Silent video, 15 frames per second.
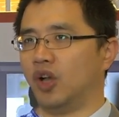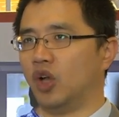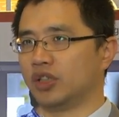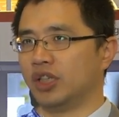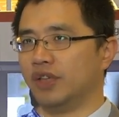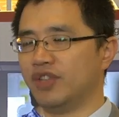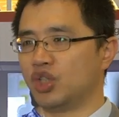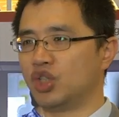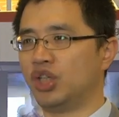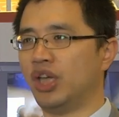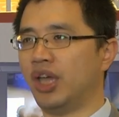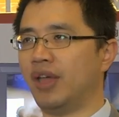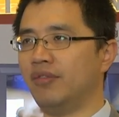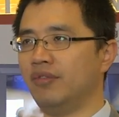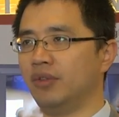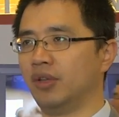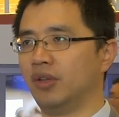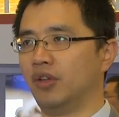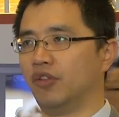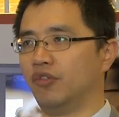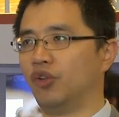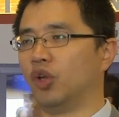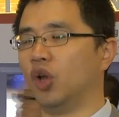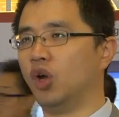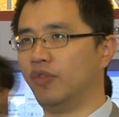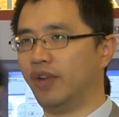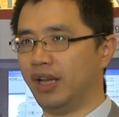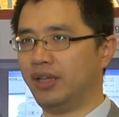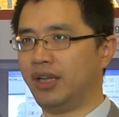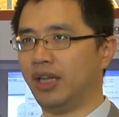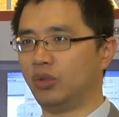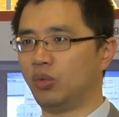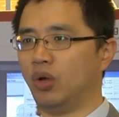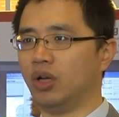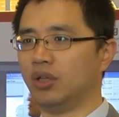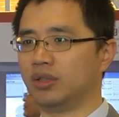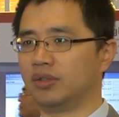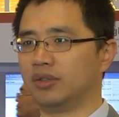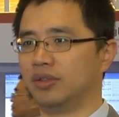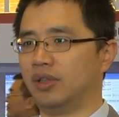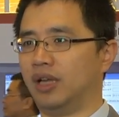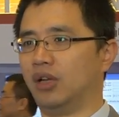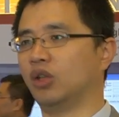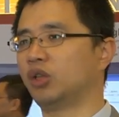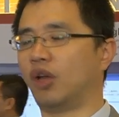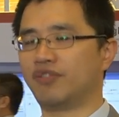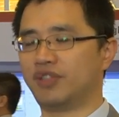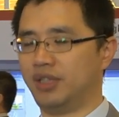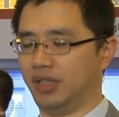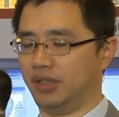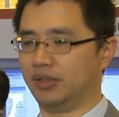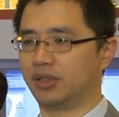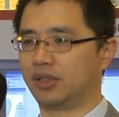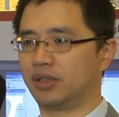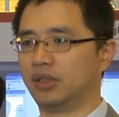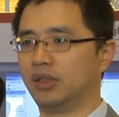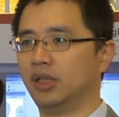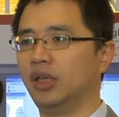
service chain for the overlay network, a lot of things.